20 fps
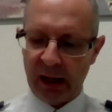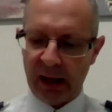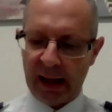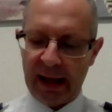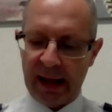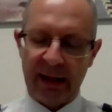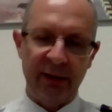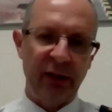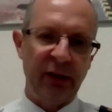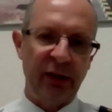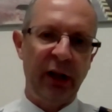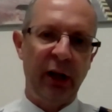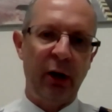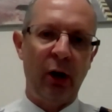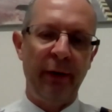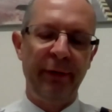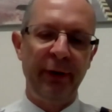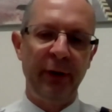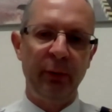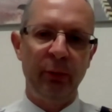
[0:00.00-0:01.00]
And, you know,
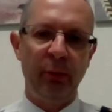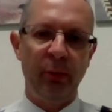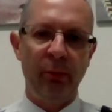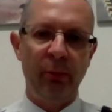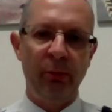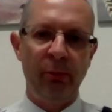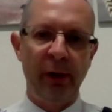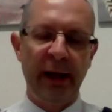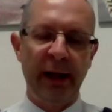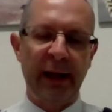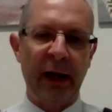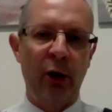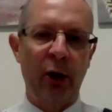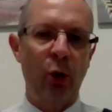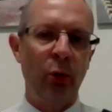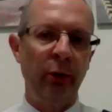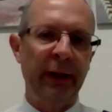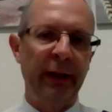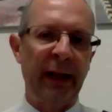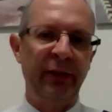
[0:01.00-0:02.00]
often we get
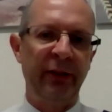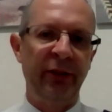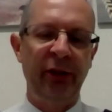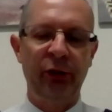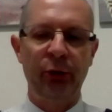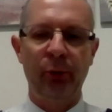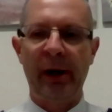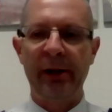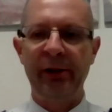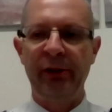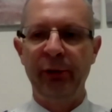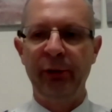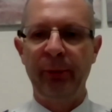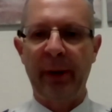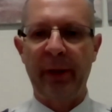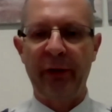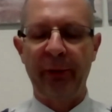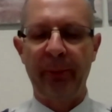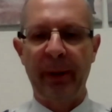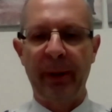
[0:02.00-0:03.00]
called out to situations where
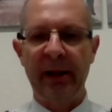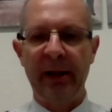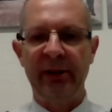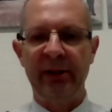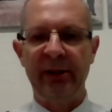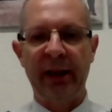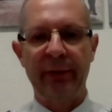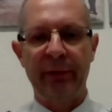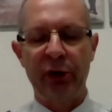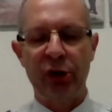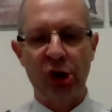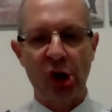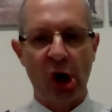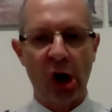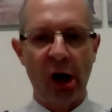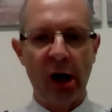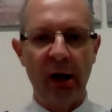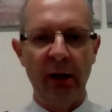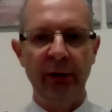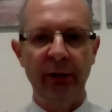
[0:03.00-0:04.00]
there's been a death of a
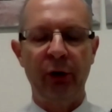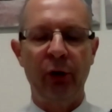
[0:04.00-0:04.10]
child